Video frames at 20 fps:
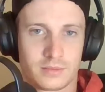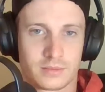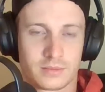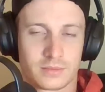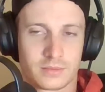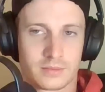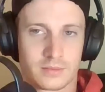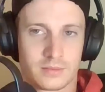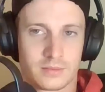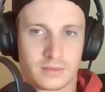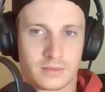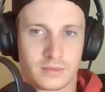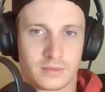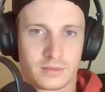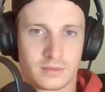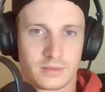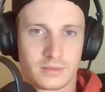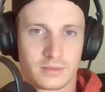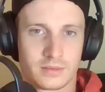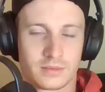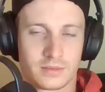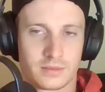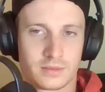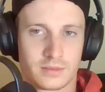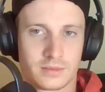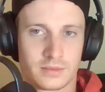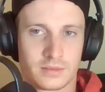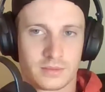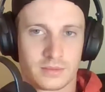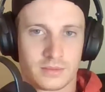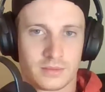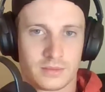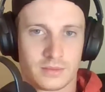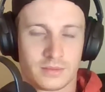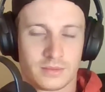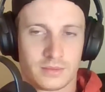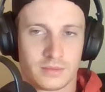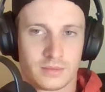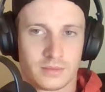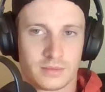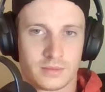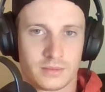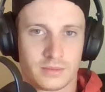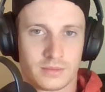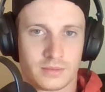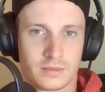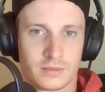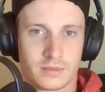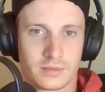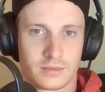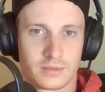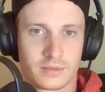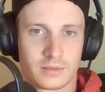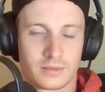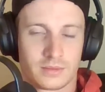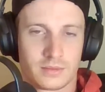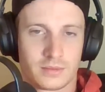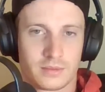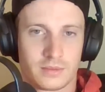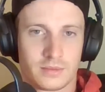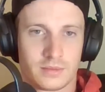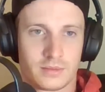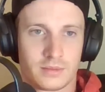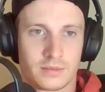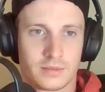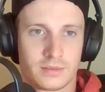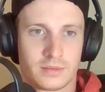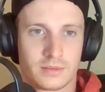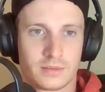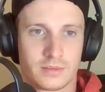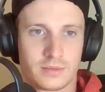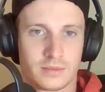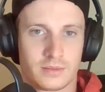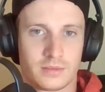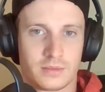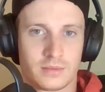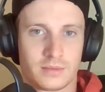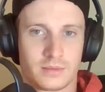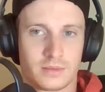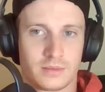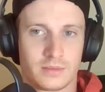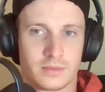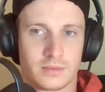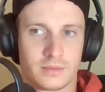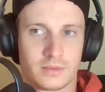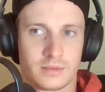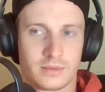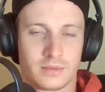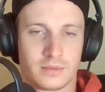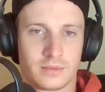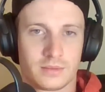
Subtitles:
The person shown says nothing.